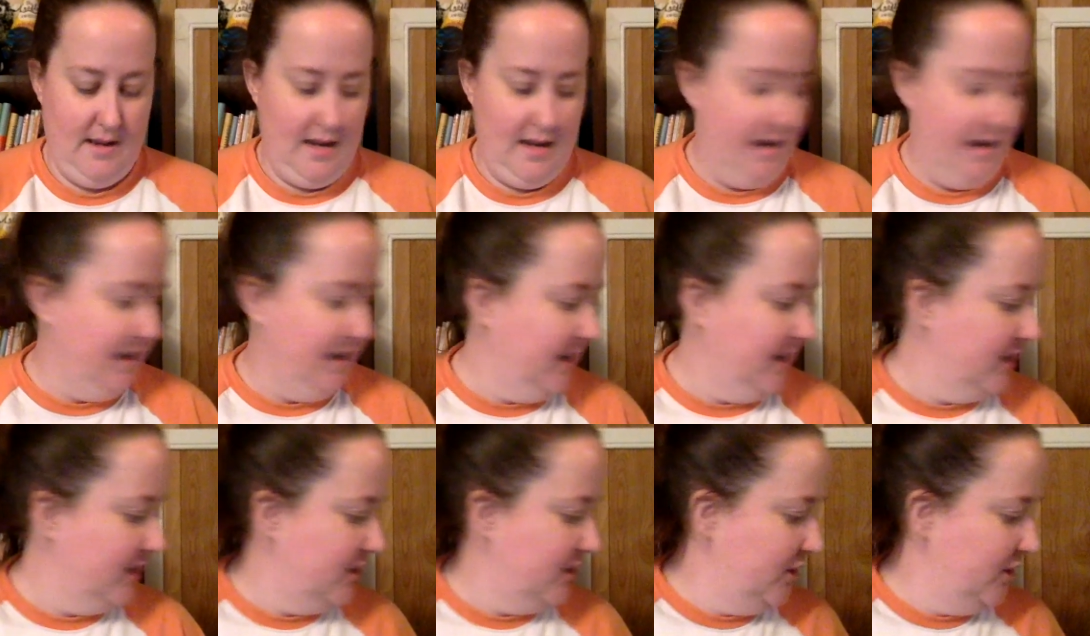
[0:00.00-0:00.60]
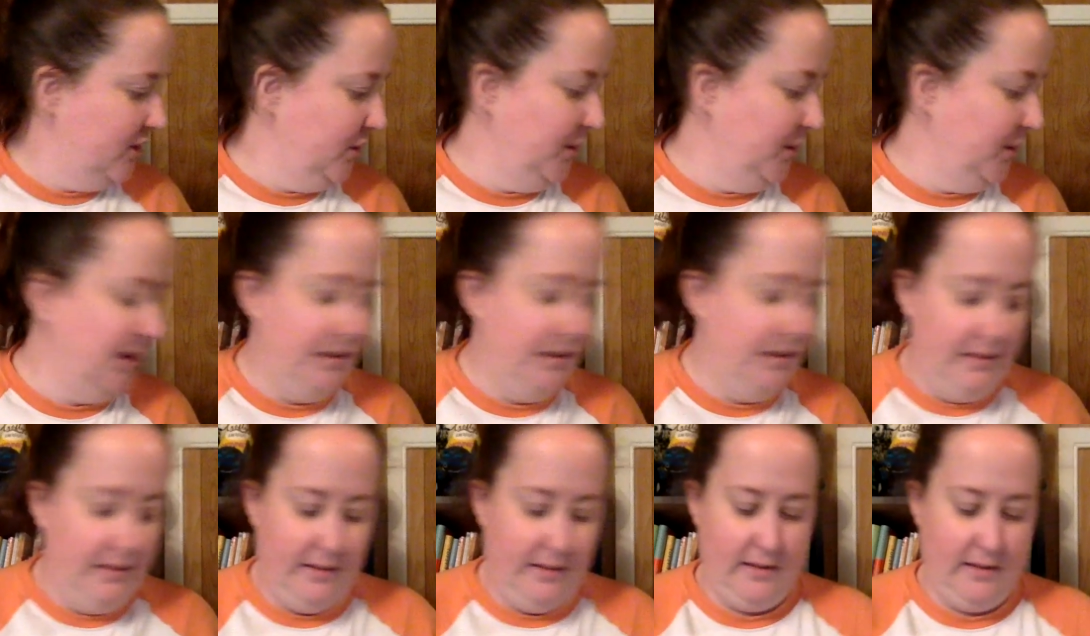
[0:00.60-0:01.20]
I knit
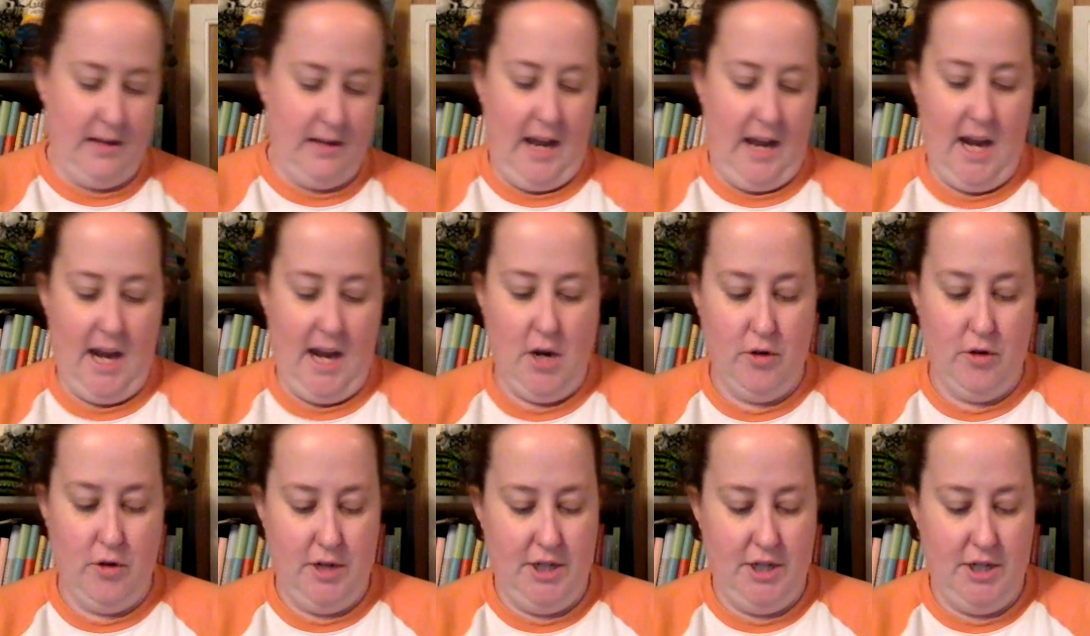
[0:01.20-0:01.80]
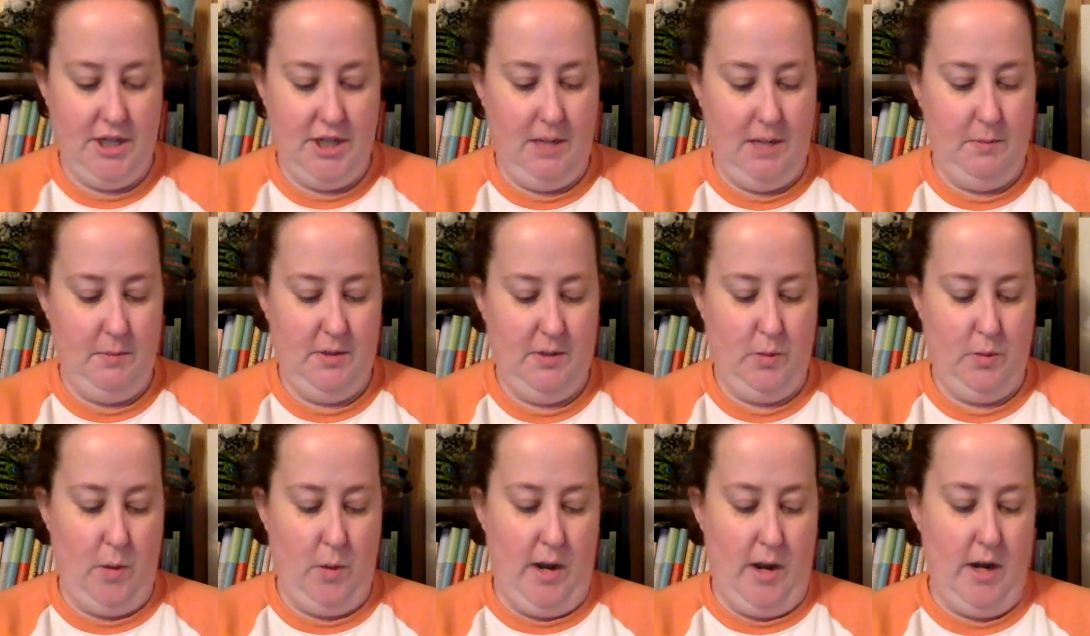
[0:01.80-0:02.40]
Dewey's Angry Sheep
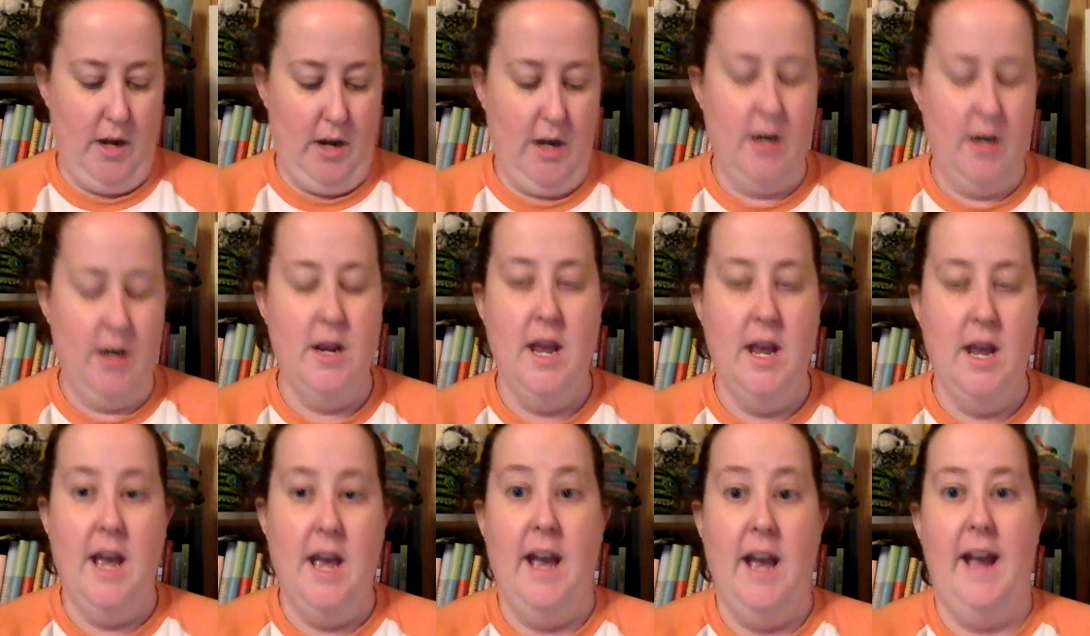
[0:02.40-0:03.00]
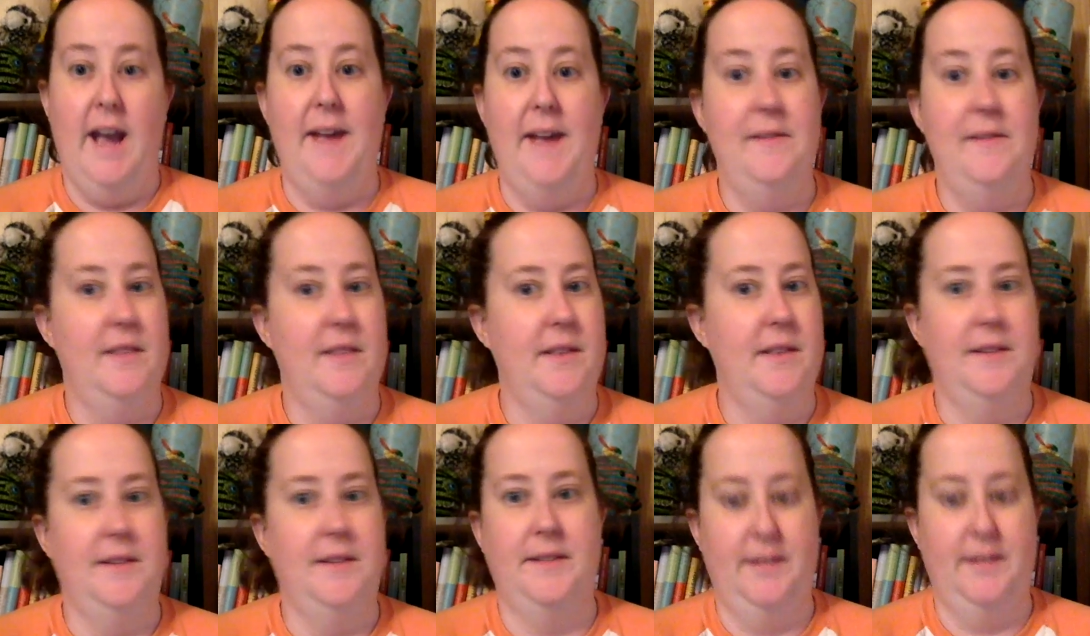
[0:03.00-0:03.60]
sweater, and
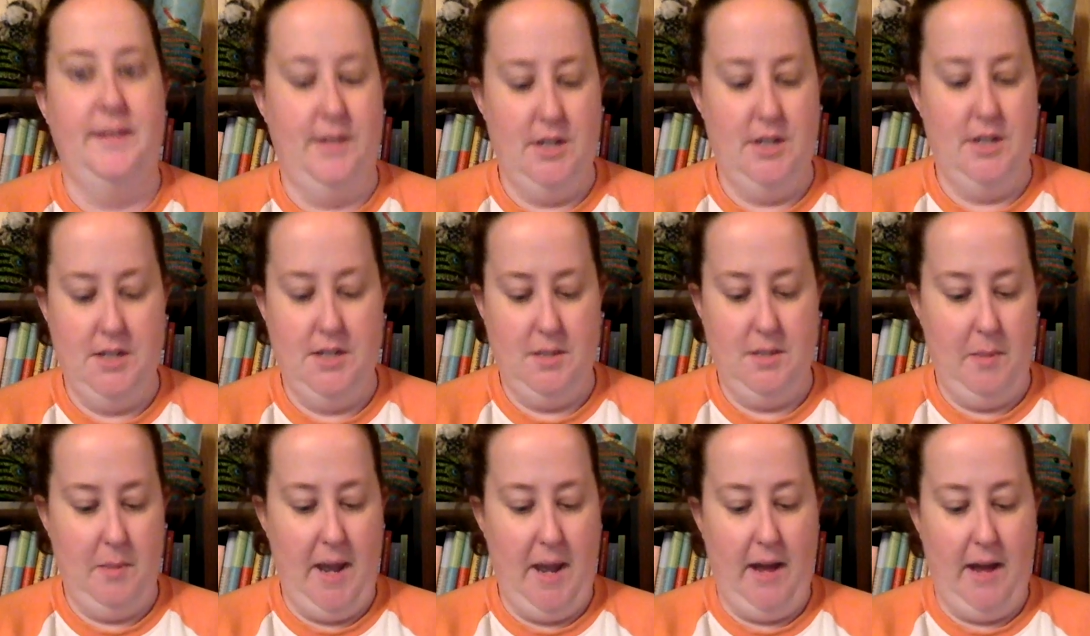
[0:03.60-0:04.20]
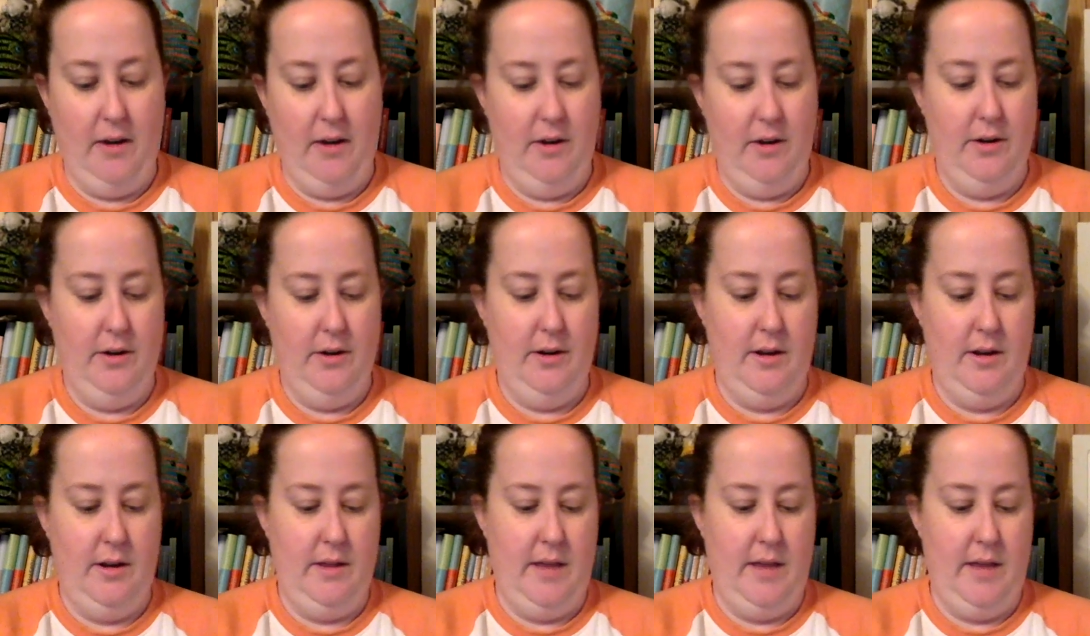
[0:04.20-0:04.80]
this is just a
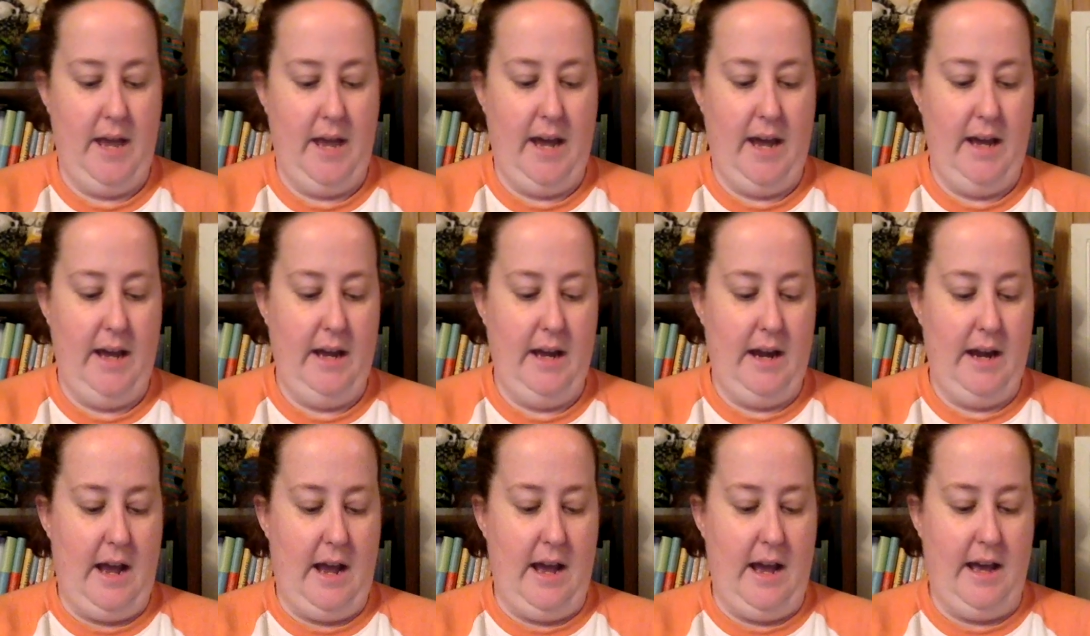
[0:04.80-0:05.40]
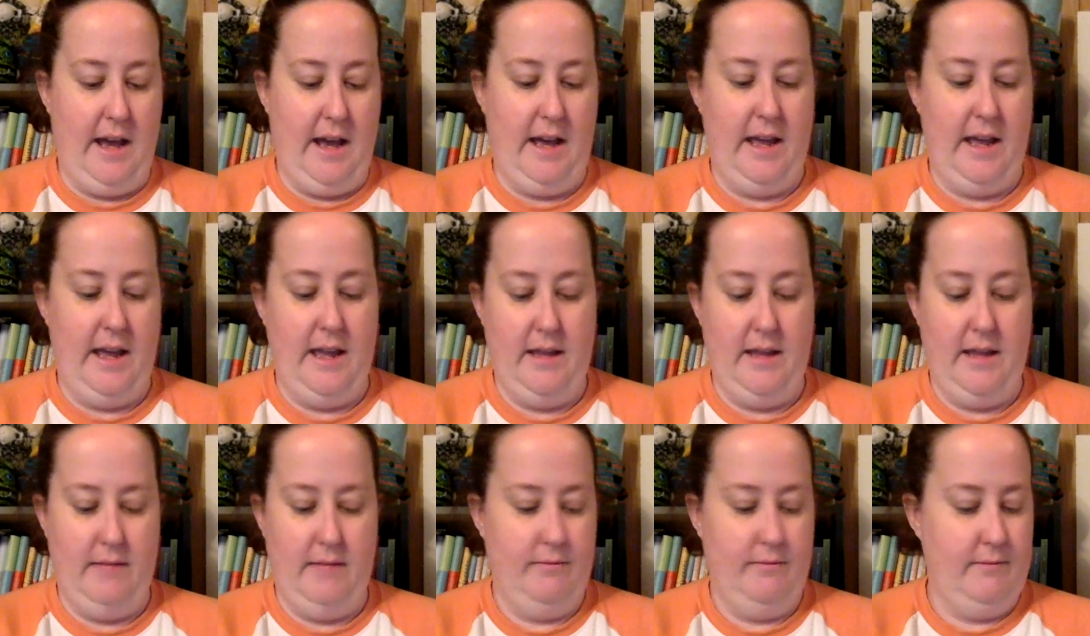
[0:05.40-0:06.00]
pattern that
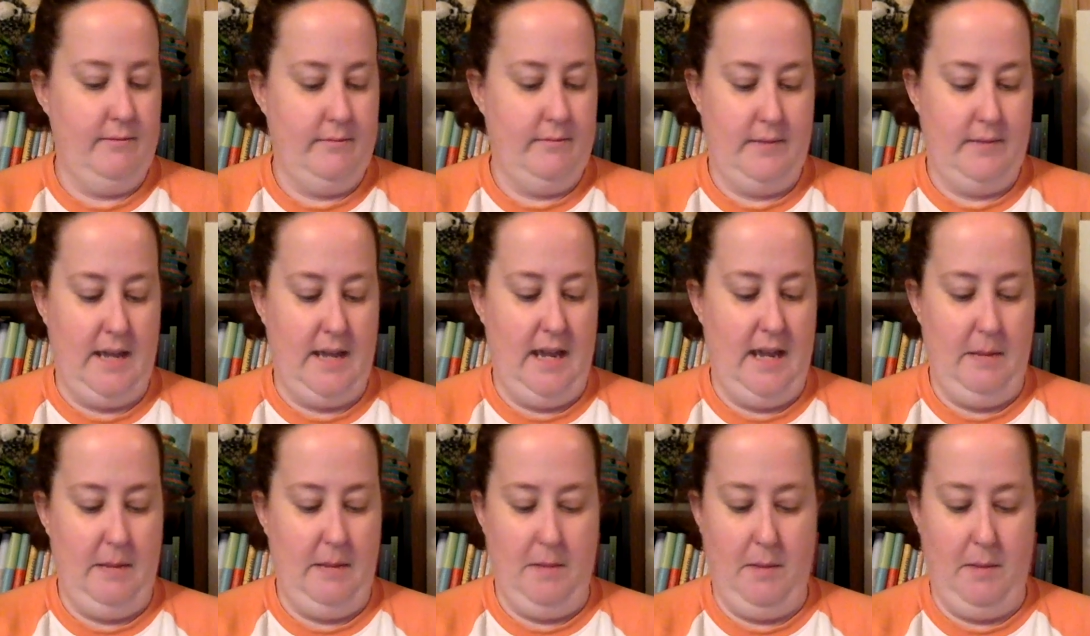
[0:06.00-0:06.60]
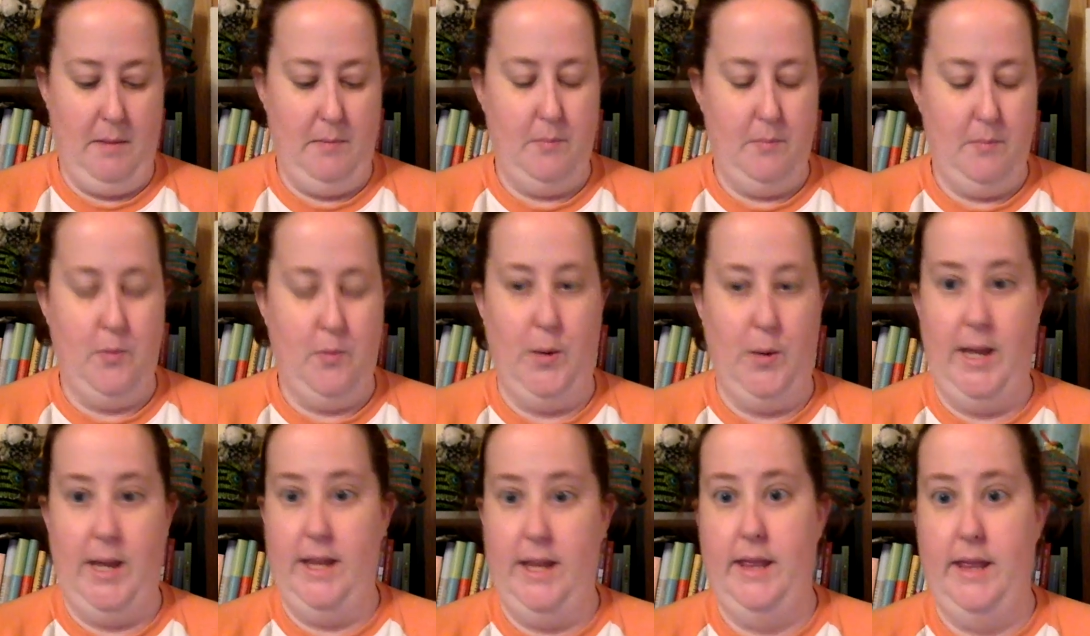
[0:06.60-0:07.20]
I came up
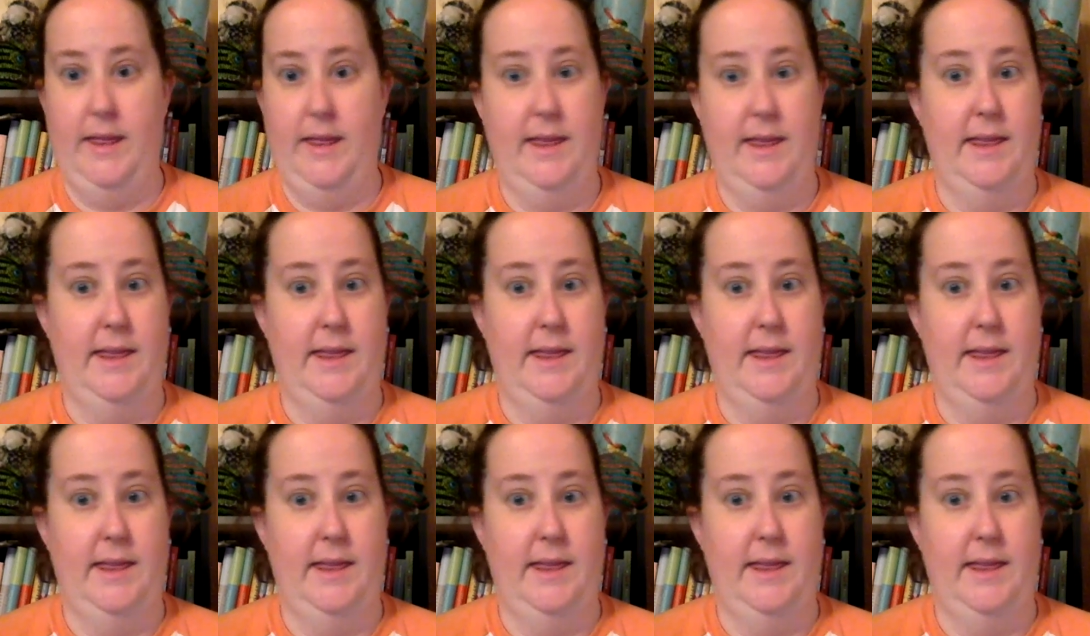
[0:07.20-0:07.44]
with.